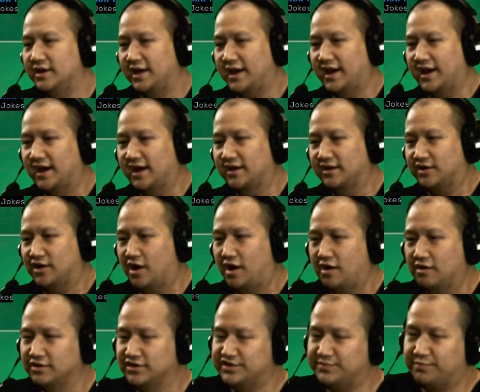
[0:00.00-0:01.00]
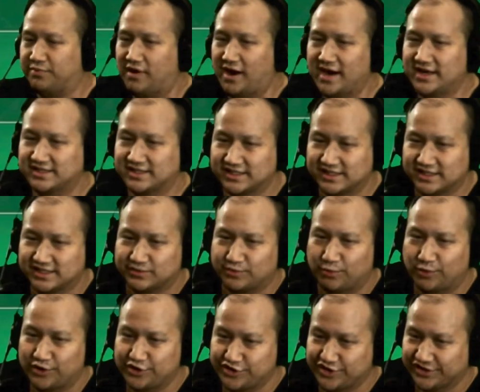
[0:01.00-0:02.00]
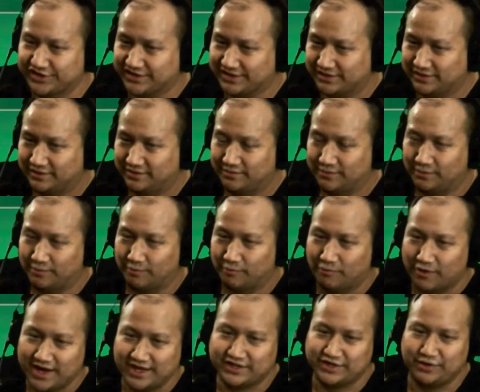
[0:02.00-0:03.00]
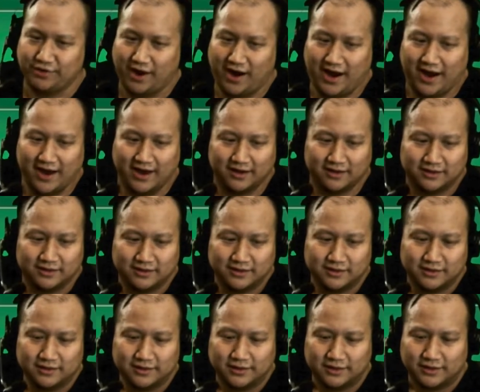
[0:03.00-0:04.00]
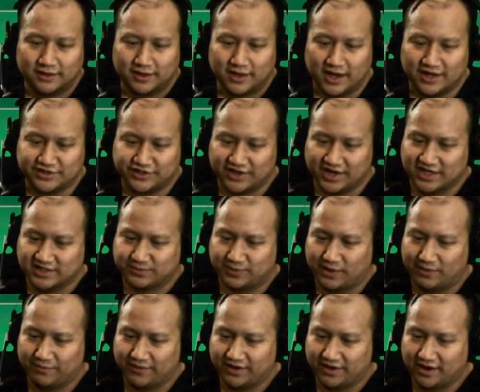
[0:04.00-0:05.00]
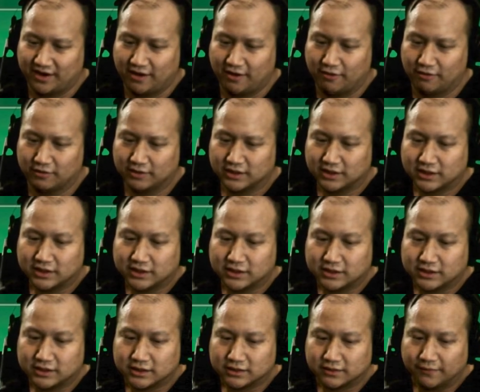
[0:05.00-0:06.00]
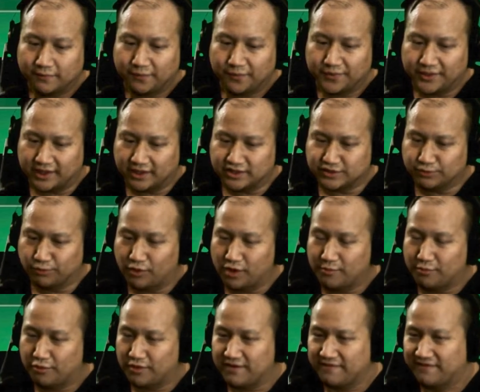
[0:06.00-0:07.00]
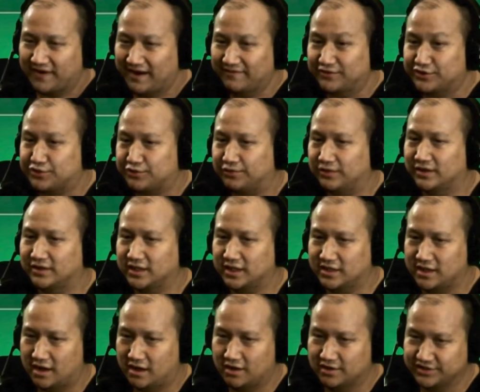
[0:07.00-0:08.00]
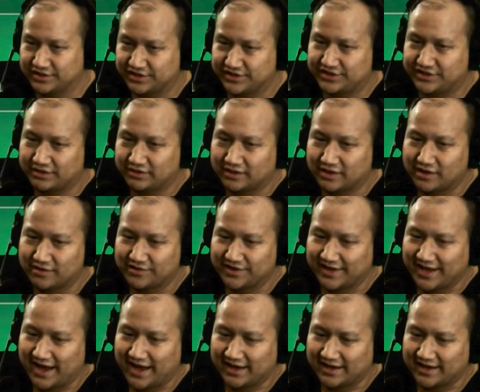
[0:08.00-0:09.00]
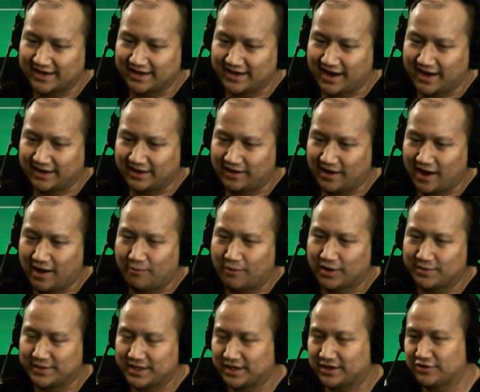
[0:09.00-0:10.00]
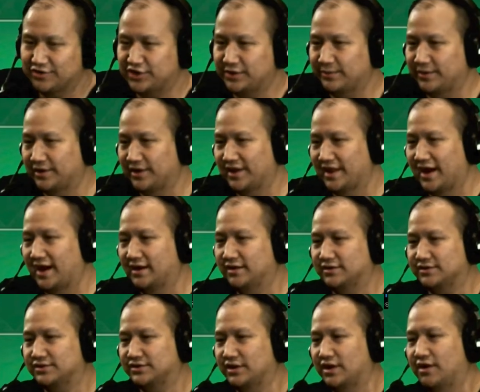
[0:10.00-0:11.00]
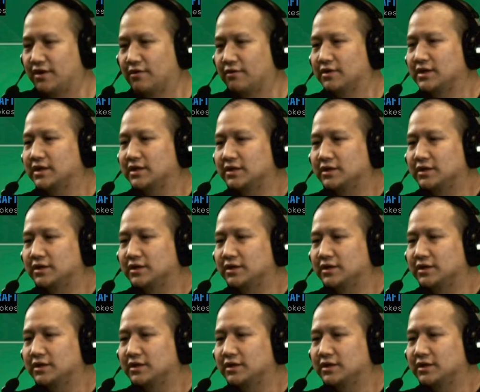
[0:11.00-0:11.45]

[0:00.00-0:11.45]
and college prices were just way too high. As you guys probably know, there's $1.5 trillion in student loan debt, and I did not want to be a contributor to that. So